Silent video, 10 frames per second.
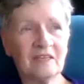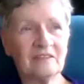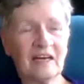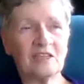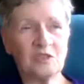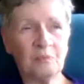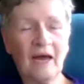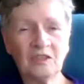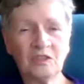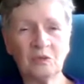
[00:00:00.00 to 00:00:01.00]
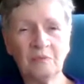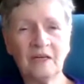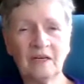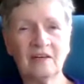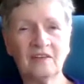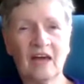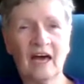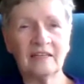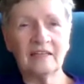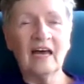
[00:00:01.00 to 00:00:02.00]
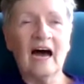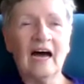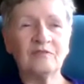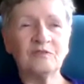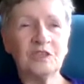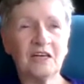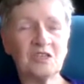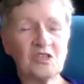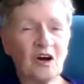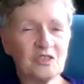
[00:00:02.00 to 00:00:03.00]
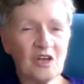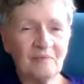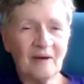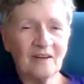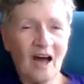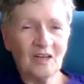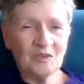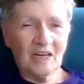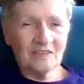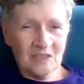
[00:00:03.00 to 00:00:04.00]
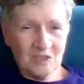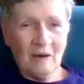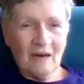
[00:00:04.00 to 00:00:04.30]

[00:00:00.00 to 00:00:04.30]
They explained to me that I have to take charge of my contract. That's my